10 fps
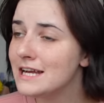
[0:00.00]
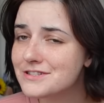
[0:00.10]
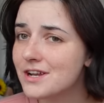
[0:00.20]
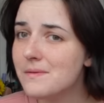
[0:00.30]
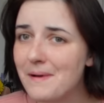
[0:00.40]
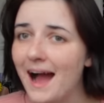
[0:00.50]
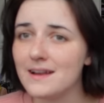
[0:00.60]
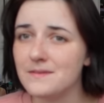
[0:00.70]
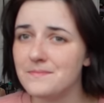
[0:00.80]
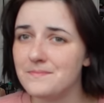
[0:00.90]
It's not a
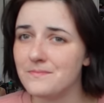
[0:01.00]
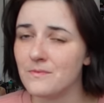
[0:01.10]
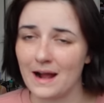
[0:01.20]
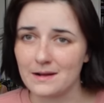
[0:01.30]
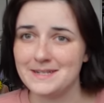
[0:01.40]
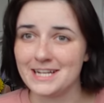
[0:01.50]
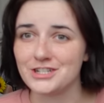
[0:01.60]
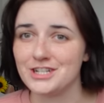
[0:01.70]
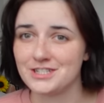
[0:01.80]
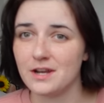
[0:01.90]
bad
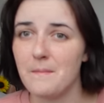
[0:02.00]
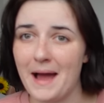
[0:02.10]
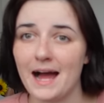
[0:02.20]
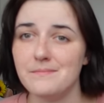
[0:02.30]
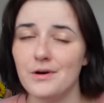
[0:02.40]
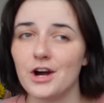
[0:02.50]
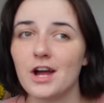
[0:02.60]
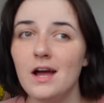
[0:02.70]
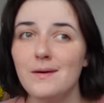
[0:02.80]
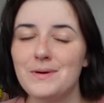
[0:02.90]
recommendation, it's not a bad book,
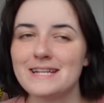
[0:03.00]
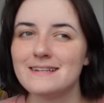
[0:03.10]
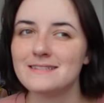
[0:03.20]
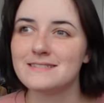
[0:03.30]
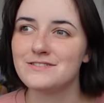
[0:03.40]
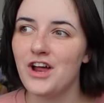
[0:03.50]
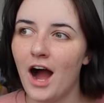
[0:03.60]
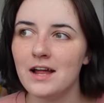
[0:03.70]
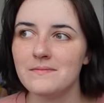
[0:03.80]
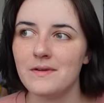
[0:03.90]
but it is
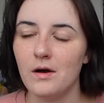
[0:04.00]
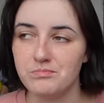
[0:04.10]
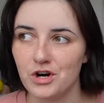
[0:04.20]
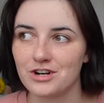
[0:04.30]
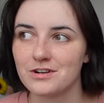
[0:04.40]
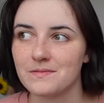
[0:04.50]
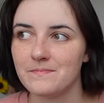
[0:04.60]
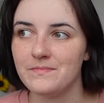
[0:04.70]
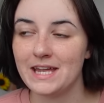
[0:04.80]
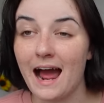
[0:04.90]
not a book
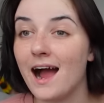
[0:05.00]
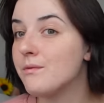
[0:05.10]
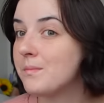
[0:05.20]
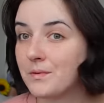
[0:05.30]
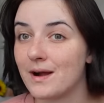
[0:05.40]
that I will be